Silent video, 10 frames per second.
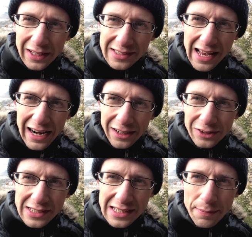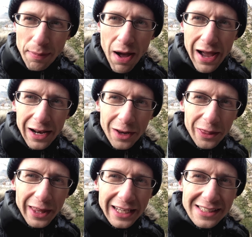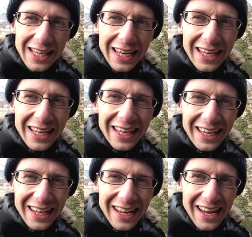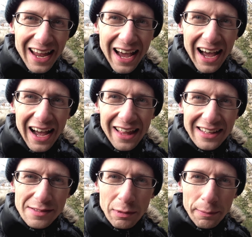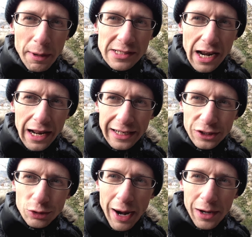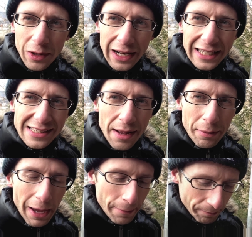Those electricity pylon things. There's most likely a trail that leads up there.